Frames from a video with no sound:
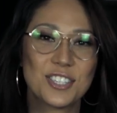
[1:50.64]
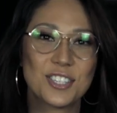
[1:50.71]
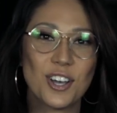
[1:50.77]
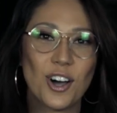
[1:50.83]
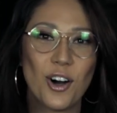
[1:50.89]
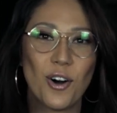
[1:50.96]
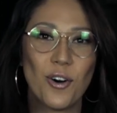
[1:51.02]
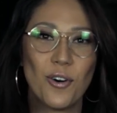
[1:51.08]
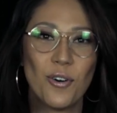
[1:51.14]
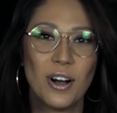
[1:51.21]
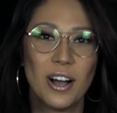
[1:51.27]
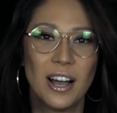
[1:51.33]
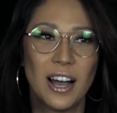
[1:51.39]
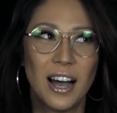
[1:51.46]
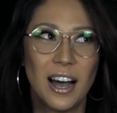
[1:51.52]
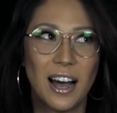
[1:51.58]

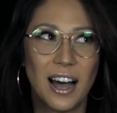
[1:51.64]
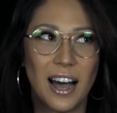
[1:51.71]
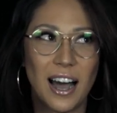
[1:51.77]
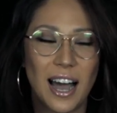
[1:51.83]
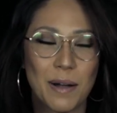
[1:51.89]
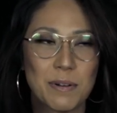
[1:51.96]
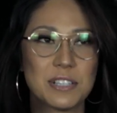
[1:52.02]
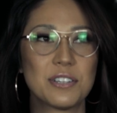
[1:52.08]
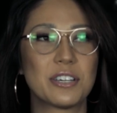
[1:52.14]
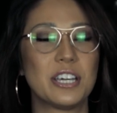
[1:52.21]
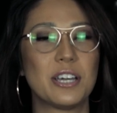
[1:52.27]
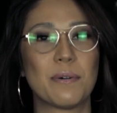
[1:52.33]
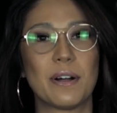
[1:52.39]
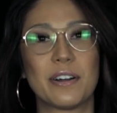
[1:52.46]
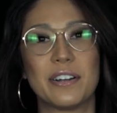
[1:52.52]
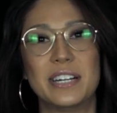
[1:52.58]
So I was
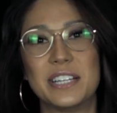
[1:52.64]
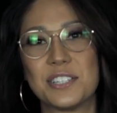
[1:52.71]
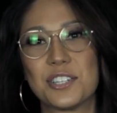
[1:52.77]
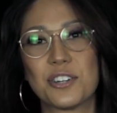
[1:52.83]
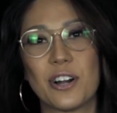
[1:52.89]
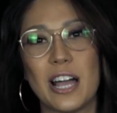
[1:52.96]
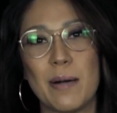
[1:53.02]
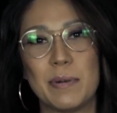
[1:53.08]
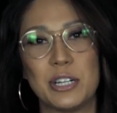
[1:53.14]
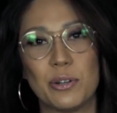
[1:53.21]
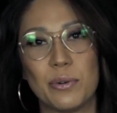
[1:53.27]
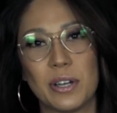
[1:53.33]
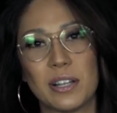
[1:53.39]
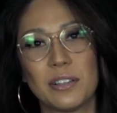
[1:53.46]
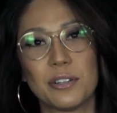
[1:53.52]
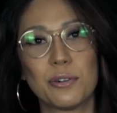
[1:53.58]
looking around on Instagram and
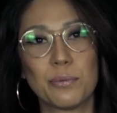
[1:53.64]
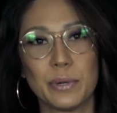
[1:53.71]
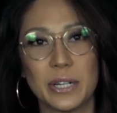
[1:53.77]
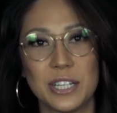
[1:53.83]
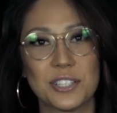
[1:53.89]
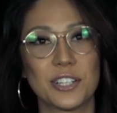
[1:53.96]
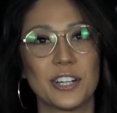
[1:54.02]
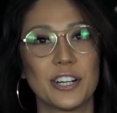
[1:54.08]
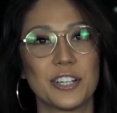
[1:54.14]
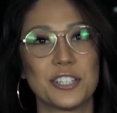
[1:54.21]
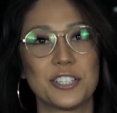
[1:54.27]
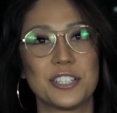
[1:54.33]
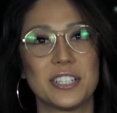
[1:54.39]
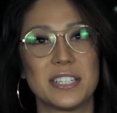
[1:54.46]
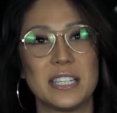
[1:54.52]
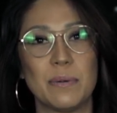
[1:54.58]
doing a little
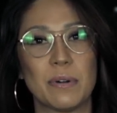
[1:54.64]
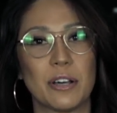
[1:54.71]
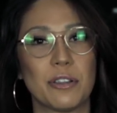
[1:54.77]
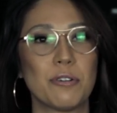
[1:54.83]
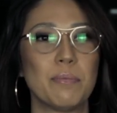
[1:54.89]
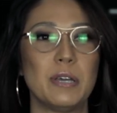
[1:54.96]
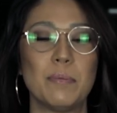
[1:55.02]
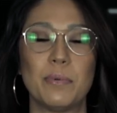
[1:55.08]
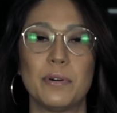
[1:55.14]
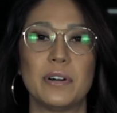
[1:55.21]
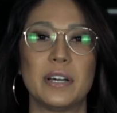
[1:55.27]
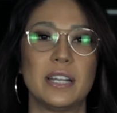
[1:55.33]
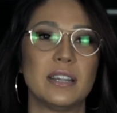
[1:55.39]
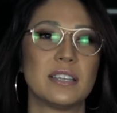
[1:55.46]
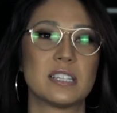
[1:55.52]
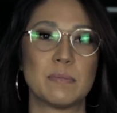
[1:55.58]
research to see what other people
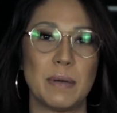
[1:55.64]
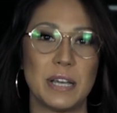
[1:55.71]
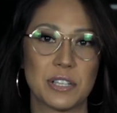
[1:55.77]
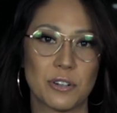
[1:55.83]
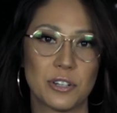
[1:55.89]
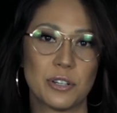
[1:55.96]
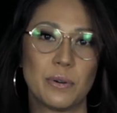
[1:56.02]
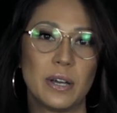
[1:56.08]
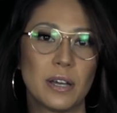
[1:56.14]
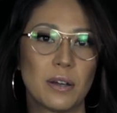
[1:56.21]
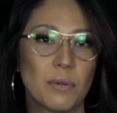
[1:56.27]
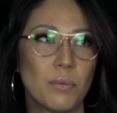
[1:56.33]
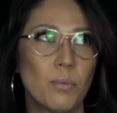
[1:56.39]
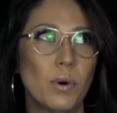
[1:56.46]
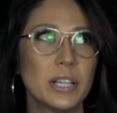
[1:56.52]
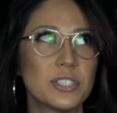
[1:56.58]
in this space are
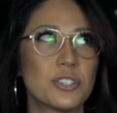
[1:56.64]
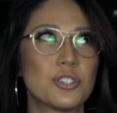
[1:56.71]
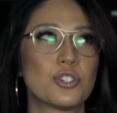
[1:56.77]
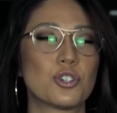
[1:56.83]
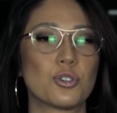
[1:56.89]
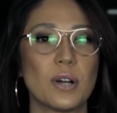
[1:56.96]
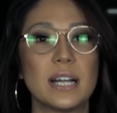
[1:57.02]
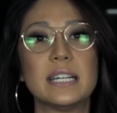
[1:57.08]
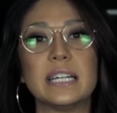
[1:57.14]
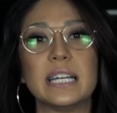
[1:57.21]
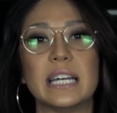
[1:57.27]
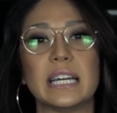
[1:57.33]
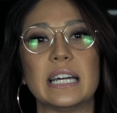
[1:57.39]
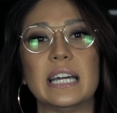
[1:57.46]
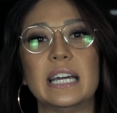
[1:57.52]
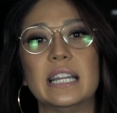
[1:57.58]
doing. What's
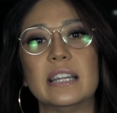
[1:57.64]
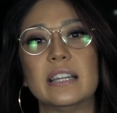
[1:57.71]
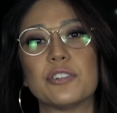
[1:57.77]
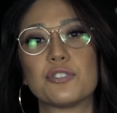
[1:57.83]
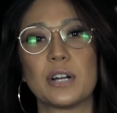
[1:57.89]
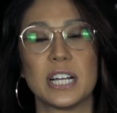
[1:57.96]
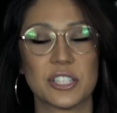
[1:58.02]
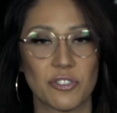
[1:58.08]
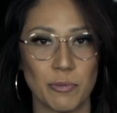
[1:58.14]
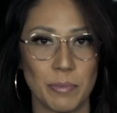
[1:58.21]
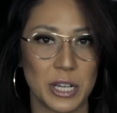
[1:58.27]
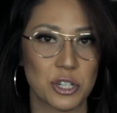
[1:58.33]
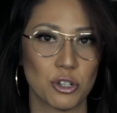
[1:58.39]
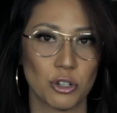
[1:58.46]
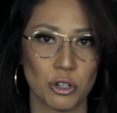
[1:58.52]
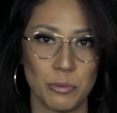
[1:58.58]
trending in the
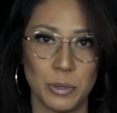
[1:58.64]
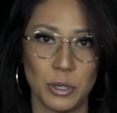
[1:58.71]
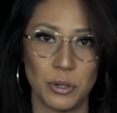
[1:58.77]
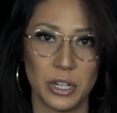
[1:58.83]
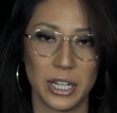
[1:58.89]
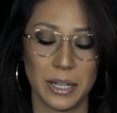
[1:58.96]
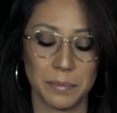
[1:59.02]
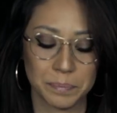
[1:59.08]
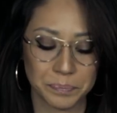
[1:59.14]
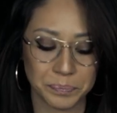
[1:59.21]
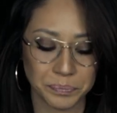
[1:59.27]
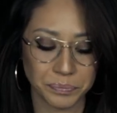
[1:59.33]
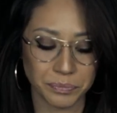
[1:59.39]
transformational community?